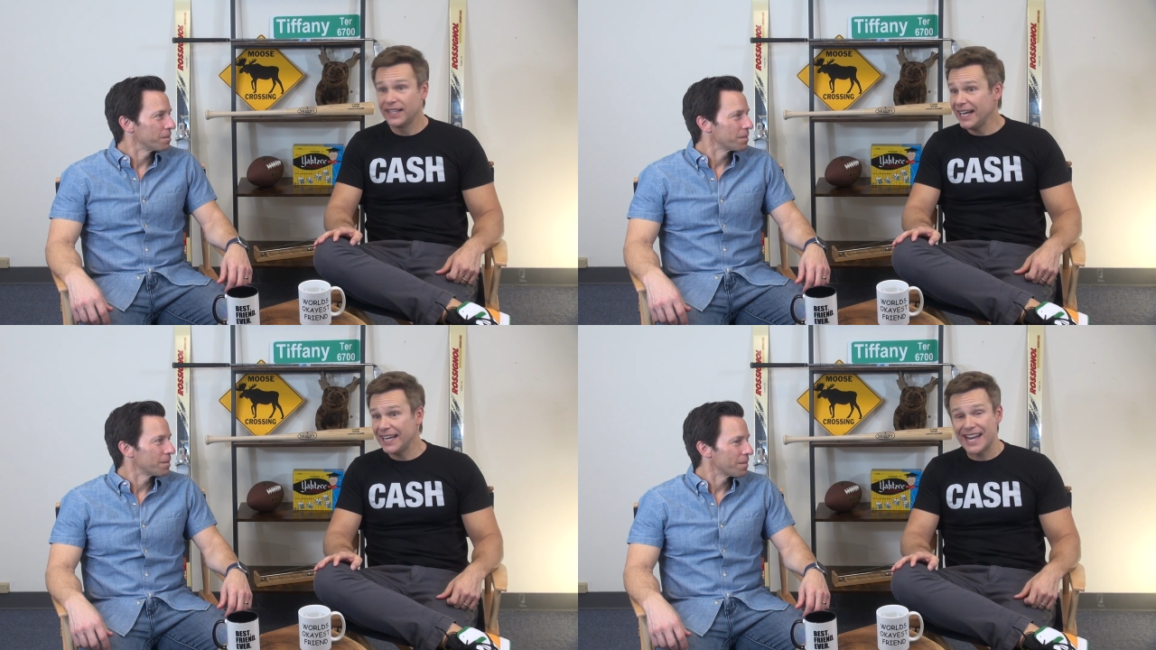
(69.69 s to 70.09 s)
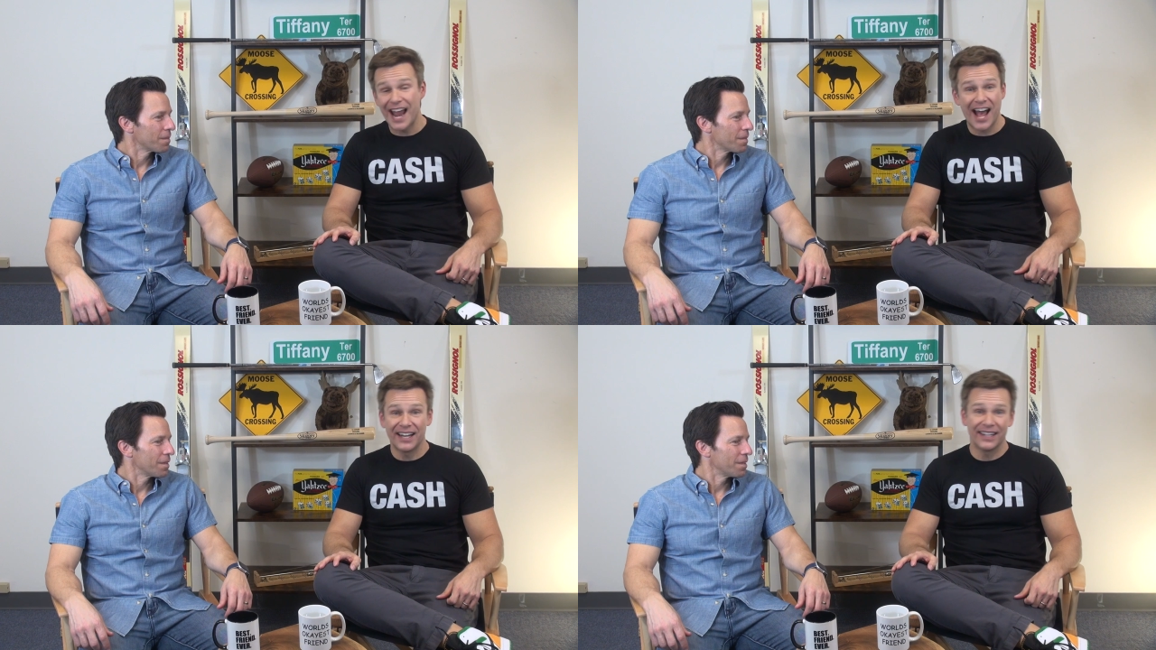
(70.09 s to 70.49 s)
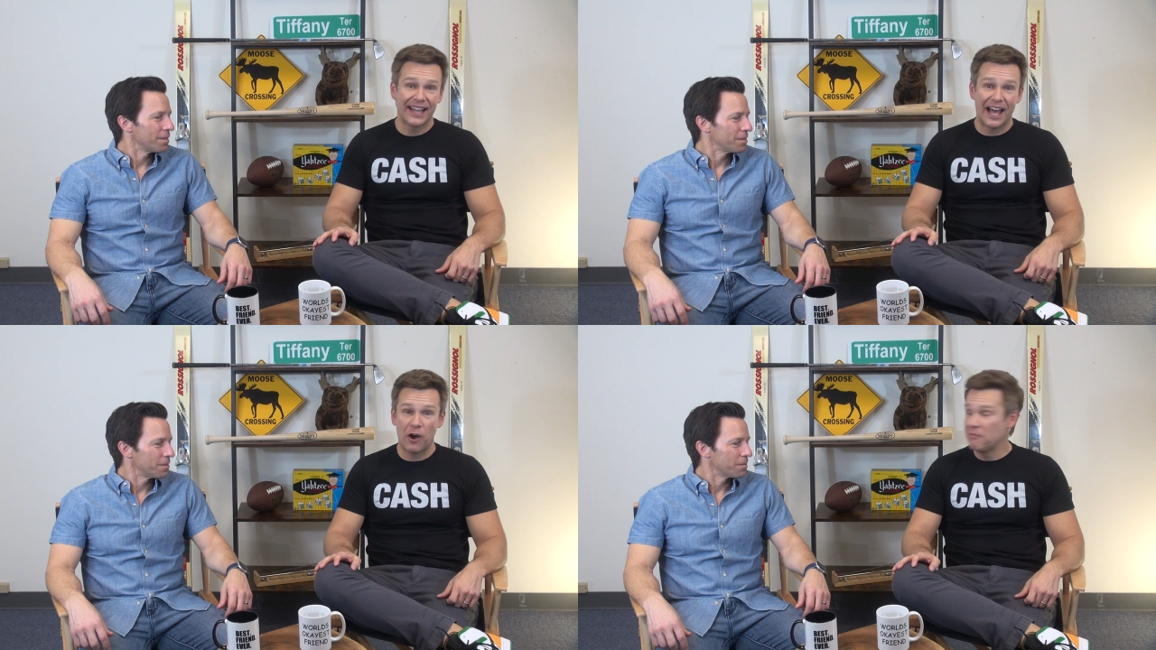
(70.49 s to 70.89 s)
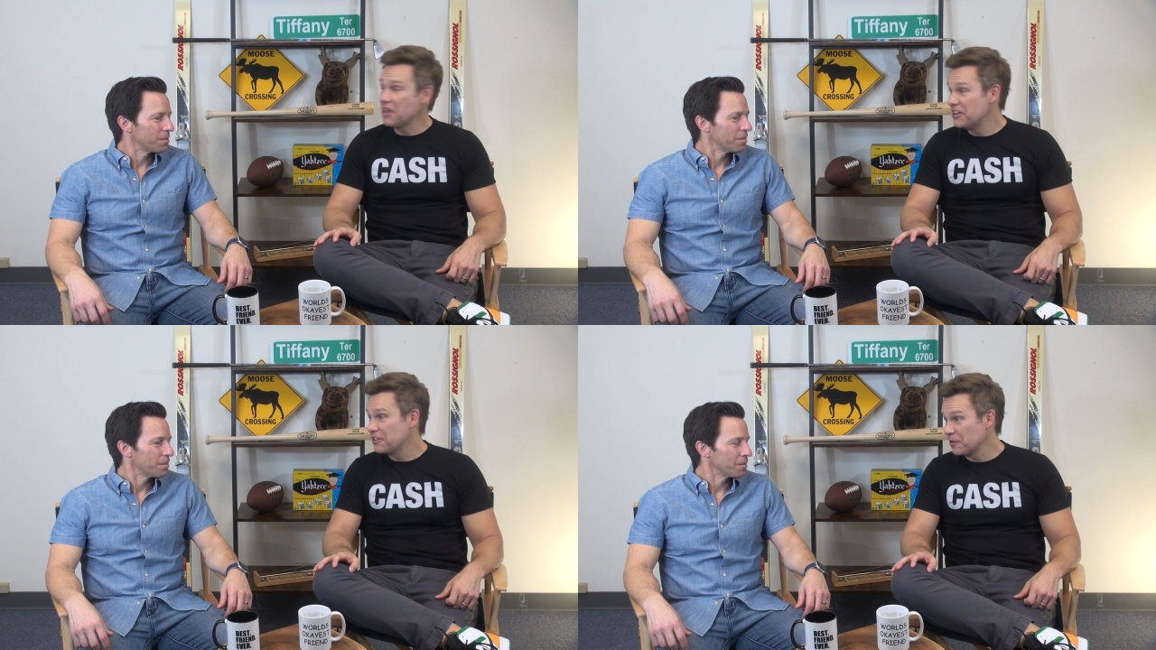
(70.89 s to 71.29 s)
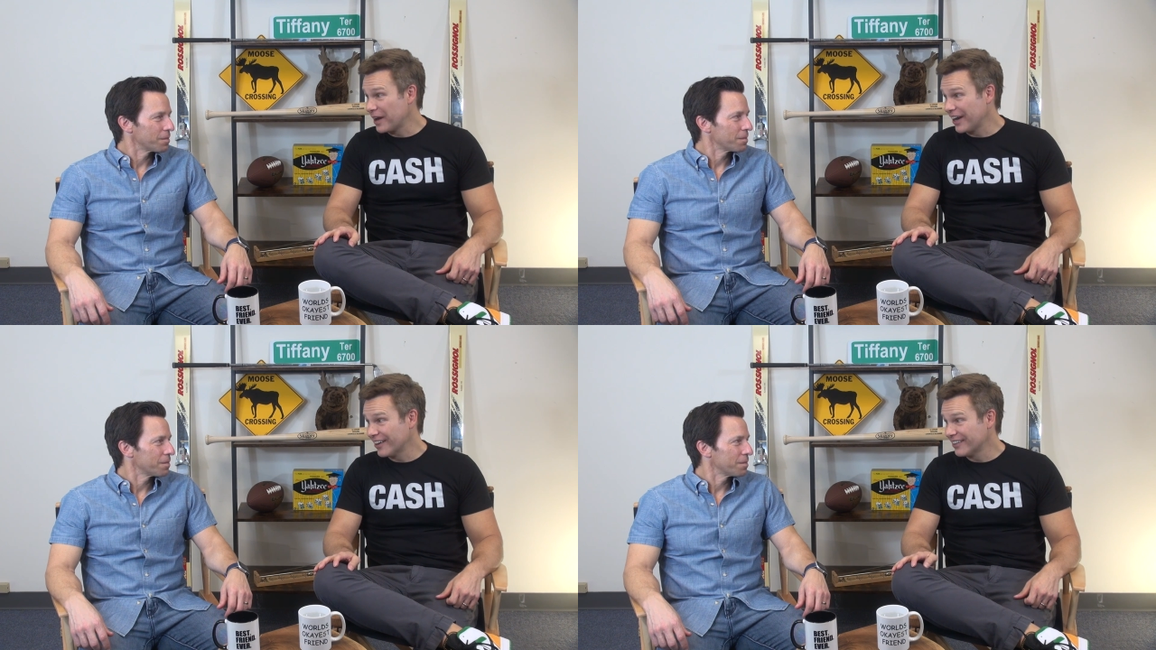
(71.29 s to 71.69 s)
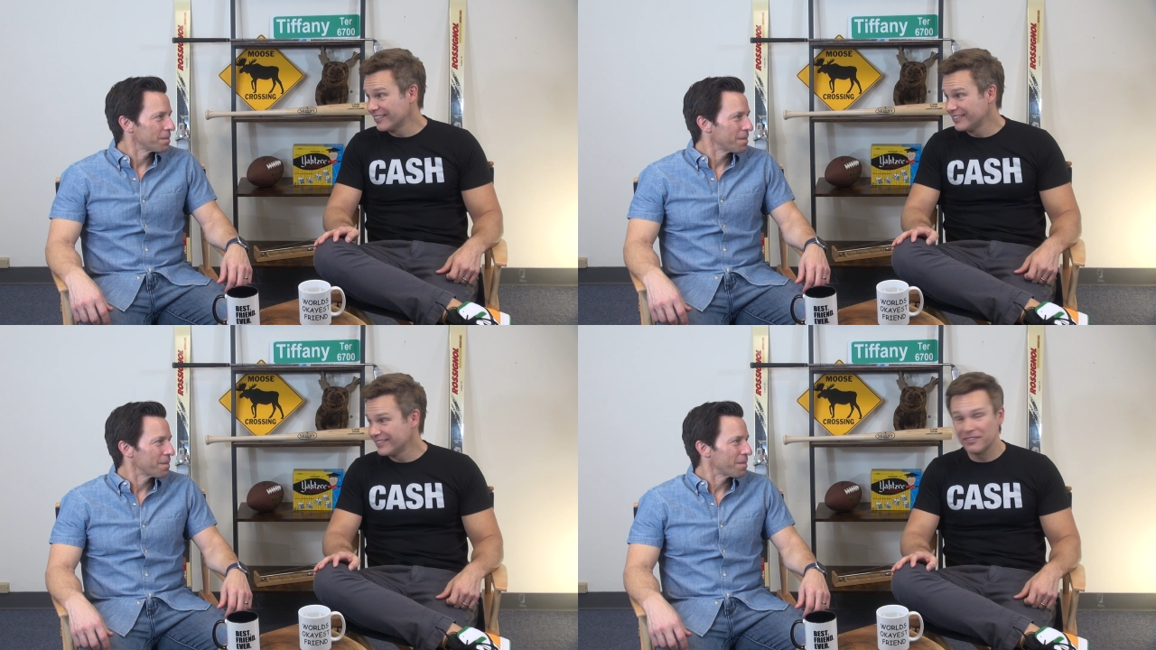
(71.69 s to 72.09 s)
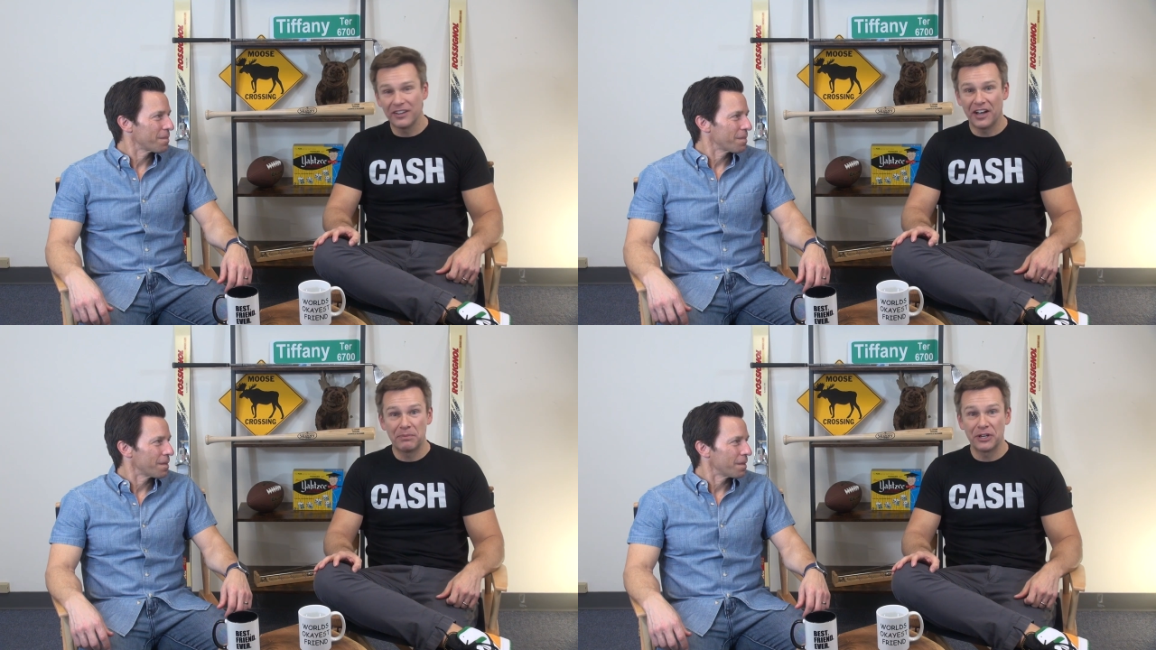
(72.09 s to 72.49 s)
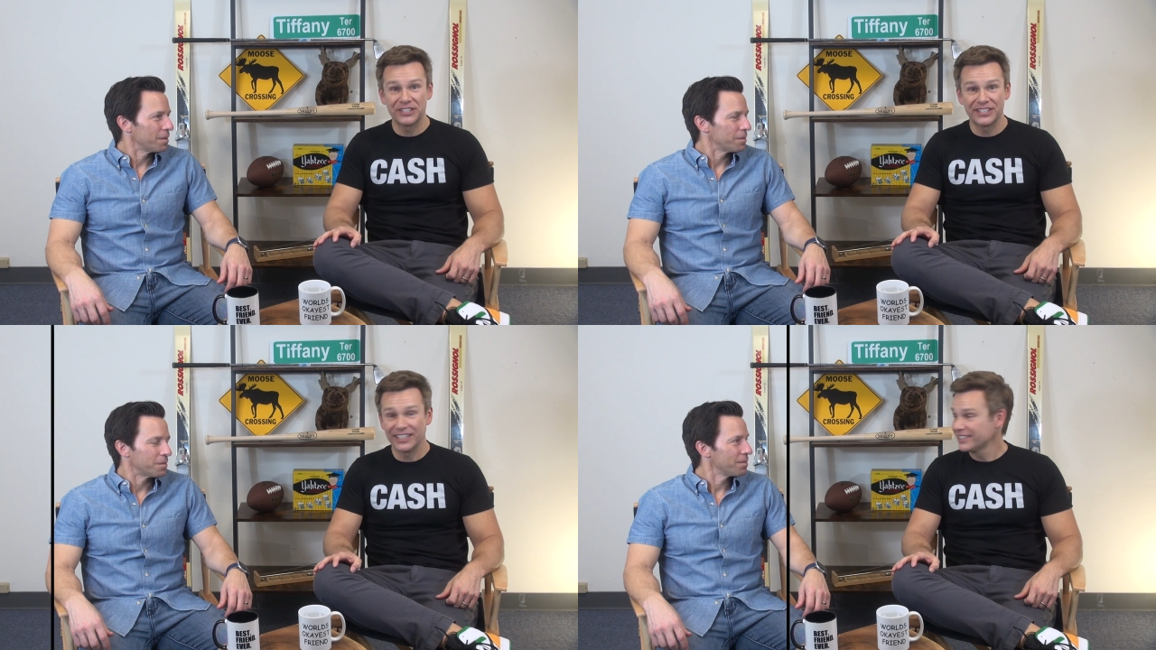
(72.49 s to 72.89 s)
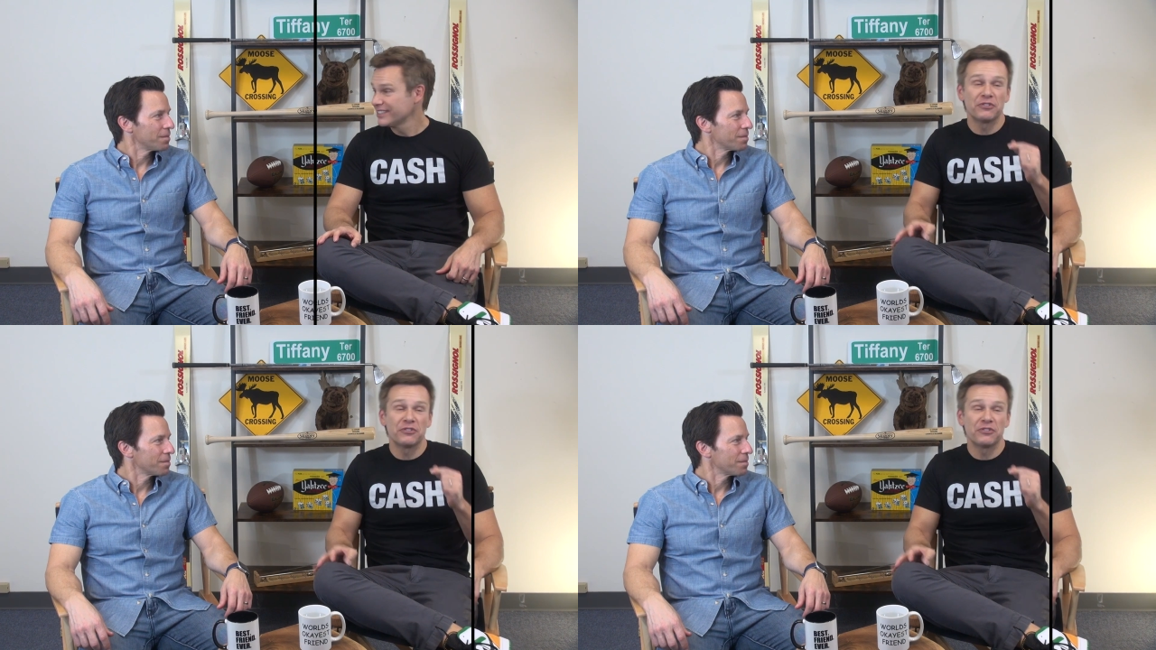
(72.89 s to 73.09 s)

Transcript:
Speaker 1: They did not allow men to wear piercings.